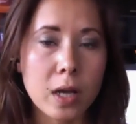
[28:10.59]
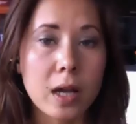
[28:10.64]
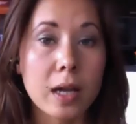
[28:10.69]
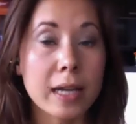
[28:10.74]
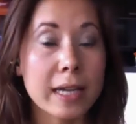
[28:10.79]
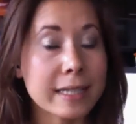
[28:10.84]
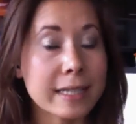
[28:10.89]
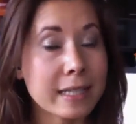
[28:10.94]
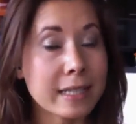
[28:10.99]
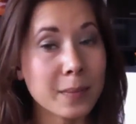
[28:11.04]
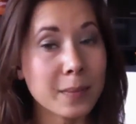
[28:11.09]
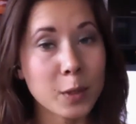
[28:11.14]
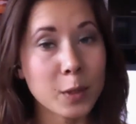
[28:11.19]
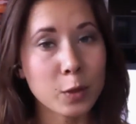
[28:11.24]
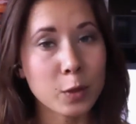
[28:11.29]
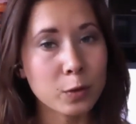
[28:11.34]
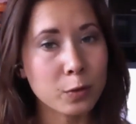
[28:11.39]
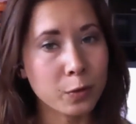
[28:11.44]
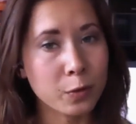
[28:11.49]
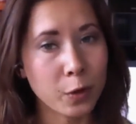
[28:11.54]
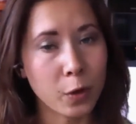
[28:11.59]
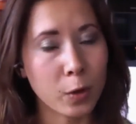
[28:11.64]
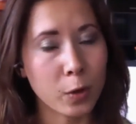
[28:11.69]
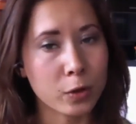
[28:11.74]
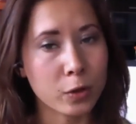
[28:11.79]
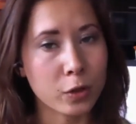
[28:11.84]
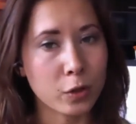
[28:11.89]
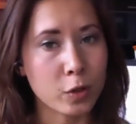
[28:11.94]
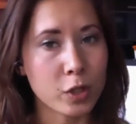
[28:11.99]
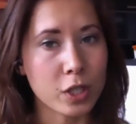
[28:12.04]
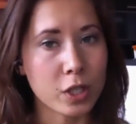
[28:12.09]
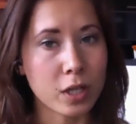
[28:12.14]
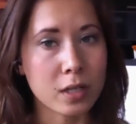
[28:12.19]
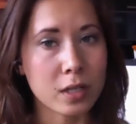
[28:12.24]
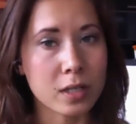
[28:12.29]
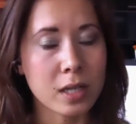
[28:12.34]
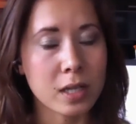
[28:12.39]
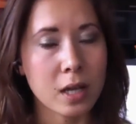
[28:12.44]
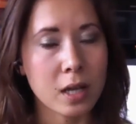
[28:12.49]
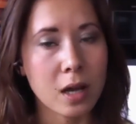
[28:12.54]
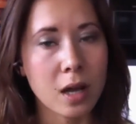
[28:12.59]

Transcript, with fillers: is going to be good for all doshas.